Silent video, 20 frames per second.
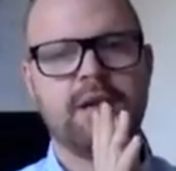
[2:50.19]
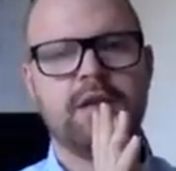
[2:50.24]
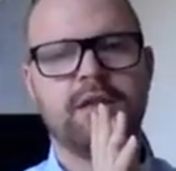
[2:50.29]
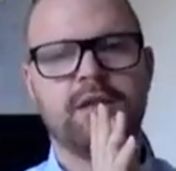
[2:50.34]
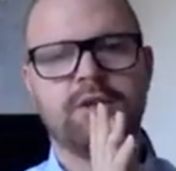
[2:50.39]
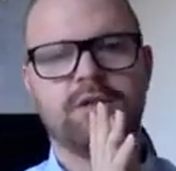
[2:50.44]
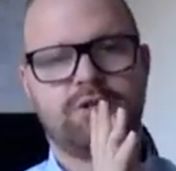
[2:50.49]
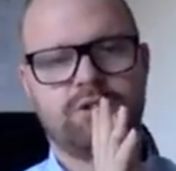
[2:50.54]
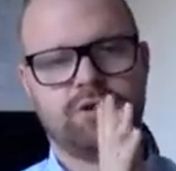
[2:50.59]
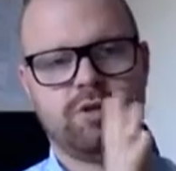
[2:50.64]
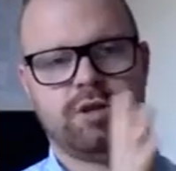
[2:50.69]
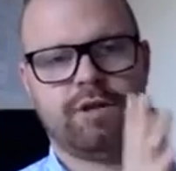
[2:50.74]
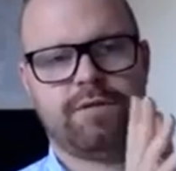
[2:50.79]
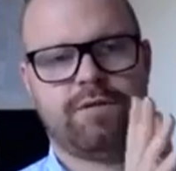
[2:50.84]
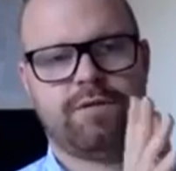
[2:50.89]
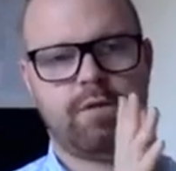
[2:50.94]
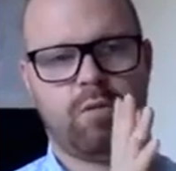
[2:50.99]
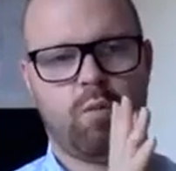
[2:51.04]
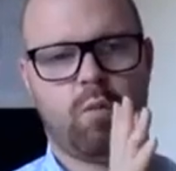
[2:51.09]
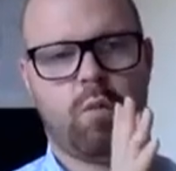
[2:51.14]
There's 2
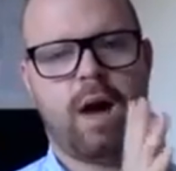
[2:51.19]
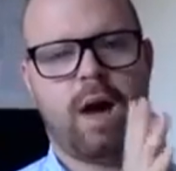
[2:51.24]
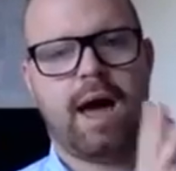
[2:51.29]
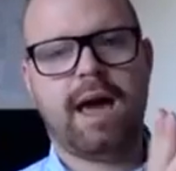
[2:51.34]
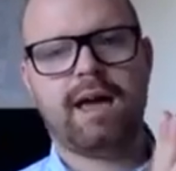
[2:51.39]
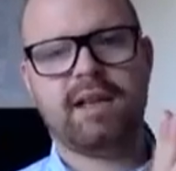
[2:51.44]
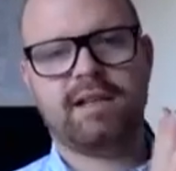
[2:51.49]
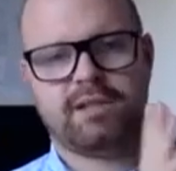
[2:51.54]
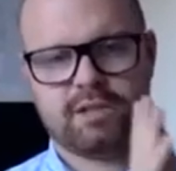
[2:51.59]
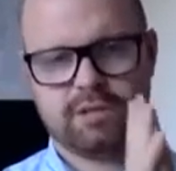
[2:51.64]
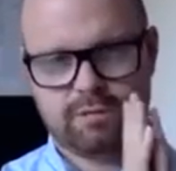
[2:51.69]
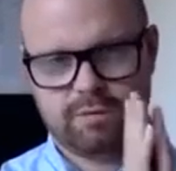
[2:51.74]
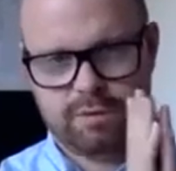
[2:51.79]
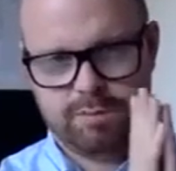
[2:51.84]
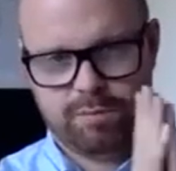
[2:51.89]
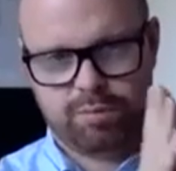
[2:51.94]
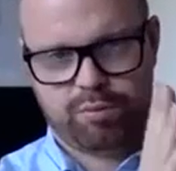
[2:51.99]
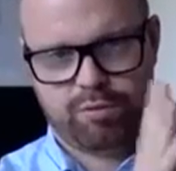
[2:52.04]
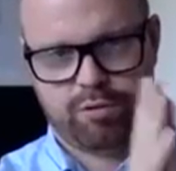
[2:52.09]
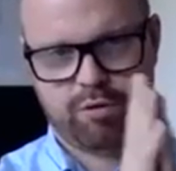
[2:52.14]
different ways to
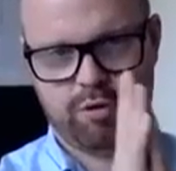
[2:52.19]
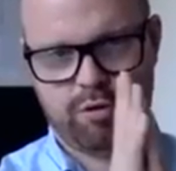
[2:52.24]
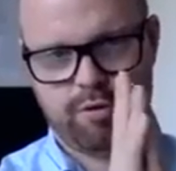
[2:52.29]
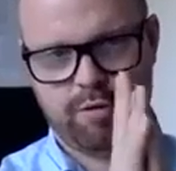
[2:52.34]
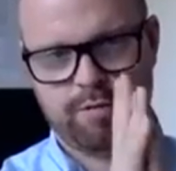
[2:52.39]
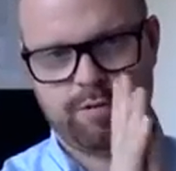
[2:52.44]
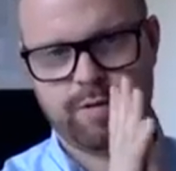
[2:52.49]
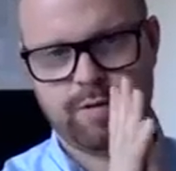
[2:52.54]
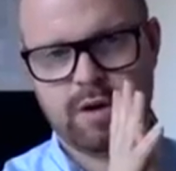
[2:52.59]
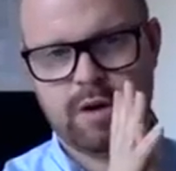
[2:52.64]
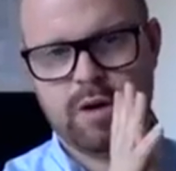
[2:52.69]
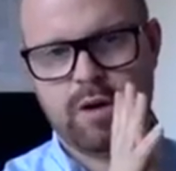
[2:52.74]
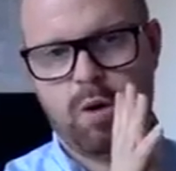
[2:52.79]
improve